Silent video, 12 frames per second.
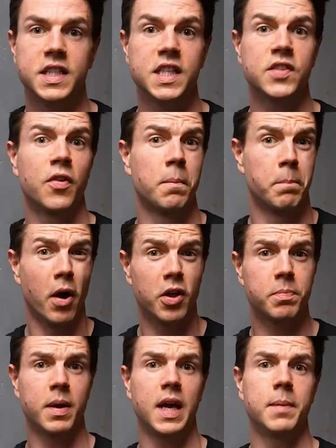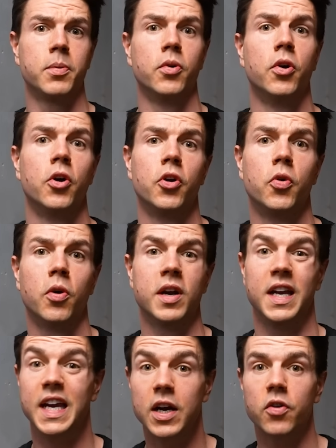This is for both people who
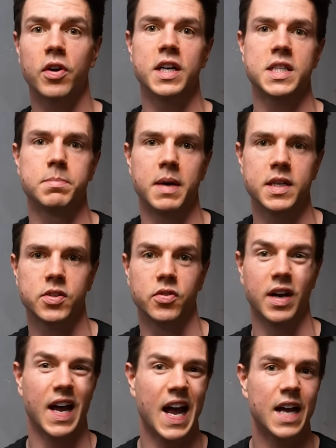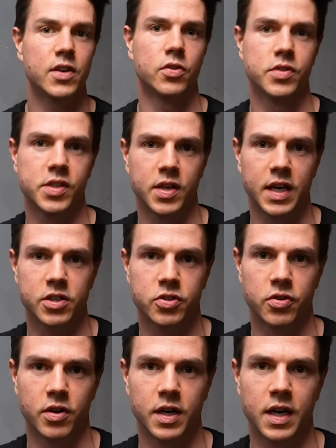want to increase muscle and also get
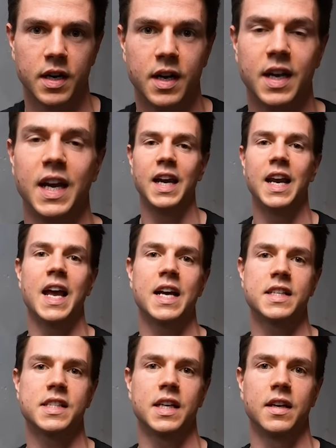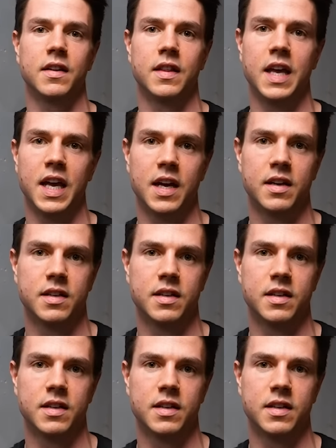stronger, enhancing their